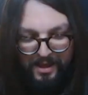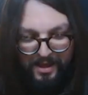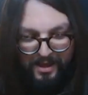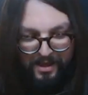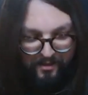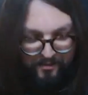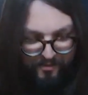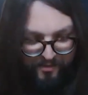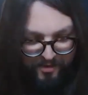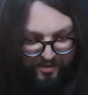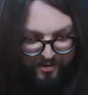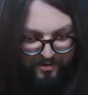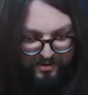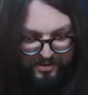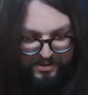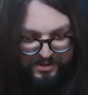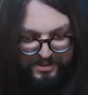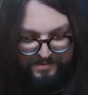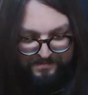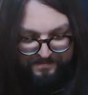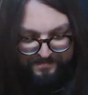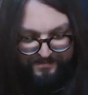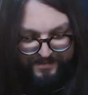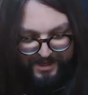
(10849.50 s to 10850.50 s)
of
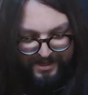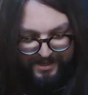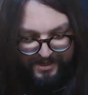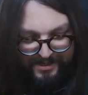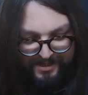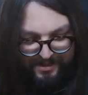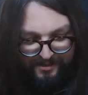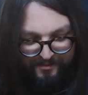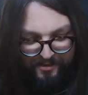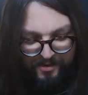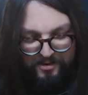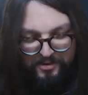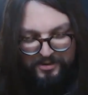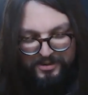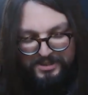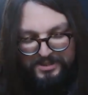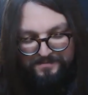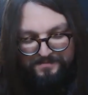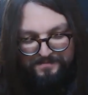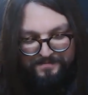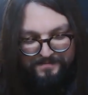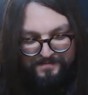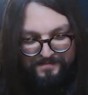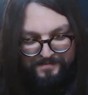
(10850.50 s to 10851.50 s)
course,
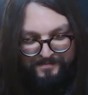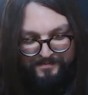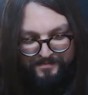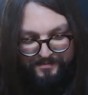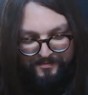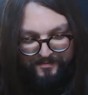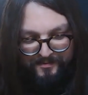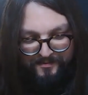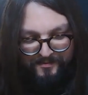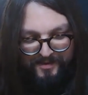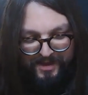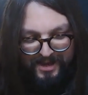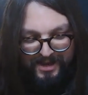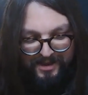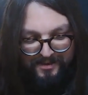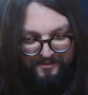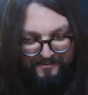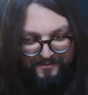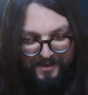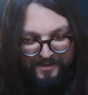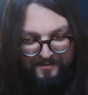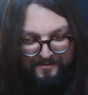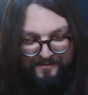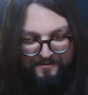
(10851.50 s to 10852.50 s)
Fanny,
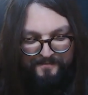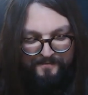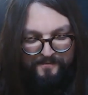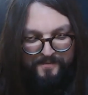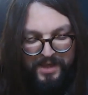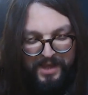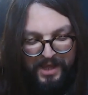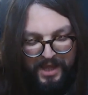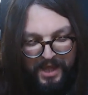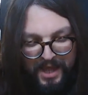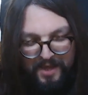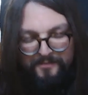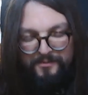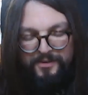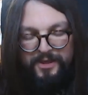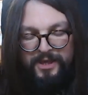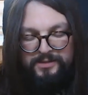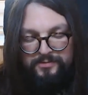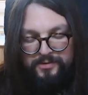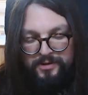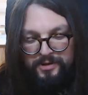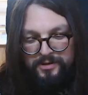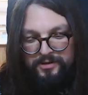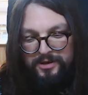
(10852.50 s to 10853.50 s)
if
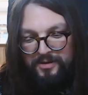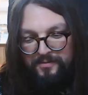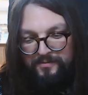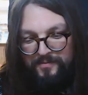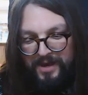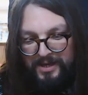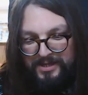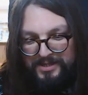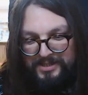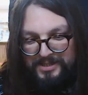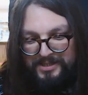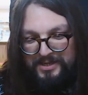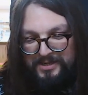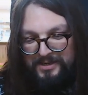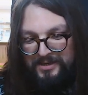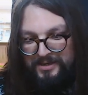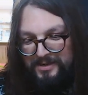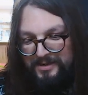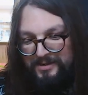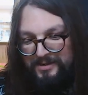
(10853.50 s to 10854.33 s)
that's what you think best.